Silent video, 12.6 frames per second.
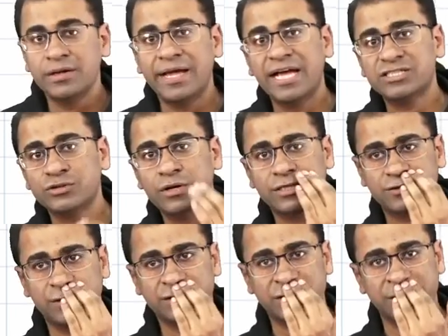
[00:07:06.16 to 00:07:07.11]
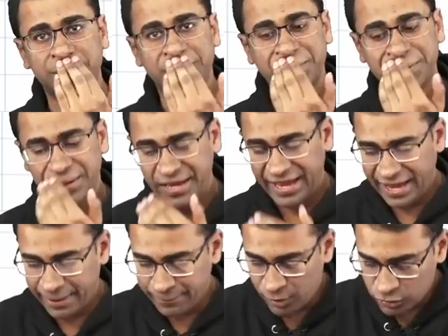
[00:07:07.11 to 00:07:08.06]
diastolic dysfunction
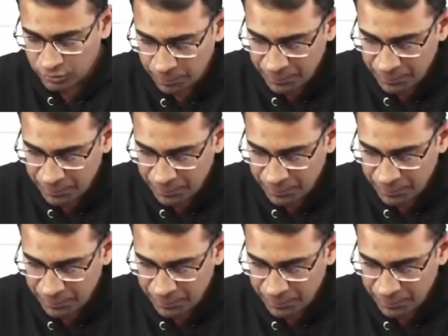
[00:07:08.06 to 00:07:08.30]
because the